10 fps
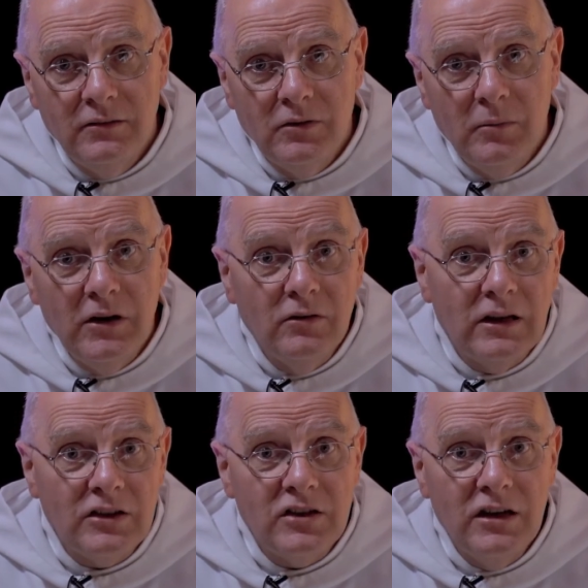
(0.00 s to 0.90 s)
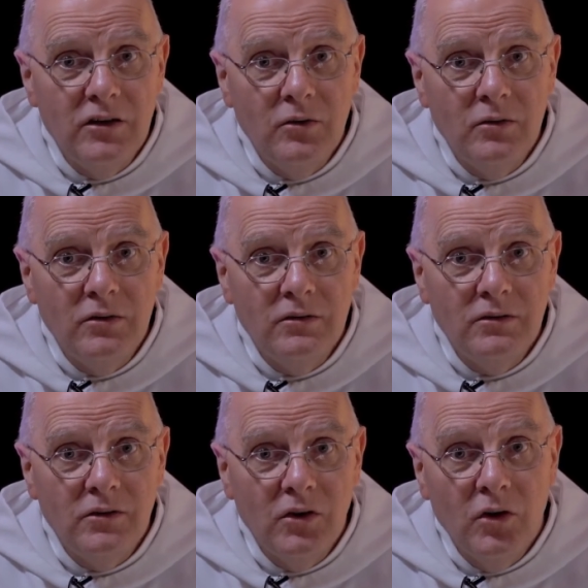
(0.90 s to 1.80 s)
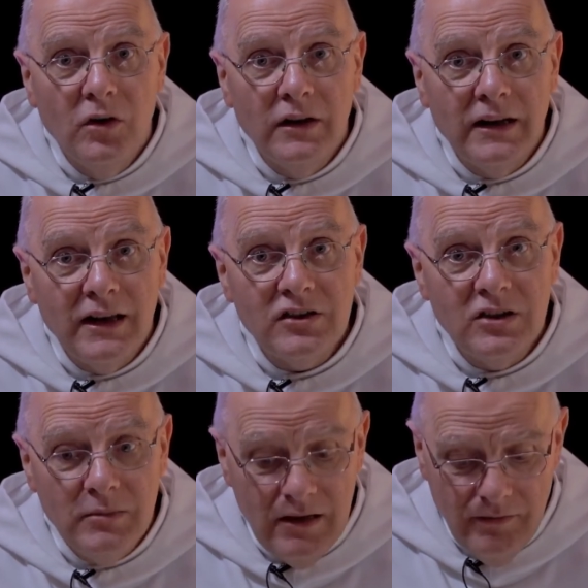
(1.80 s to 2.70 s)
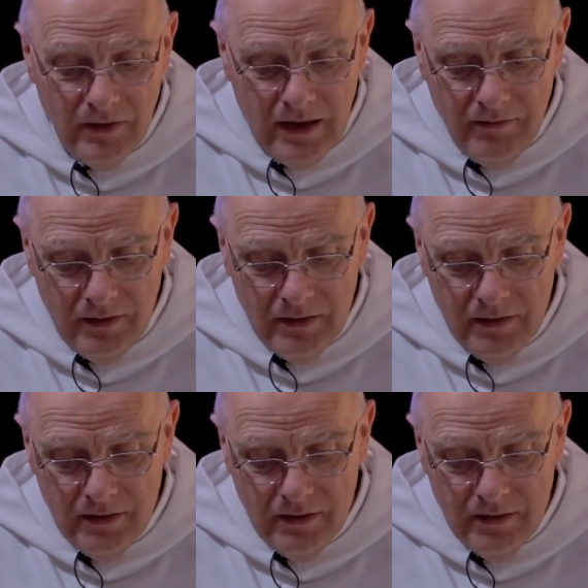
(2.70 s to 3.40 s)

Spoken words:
when we don't actually know all that has to be forgiven.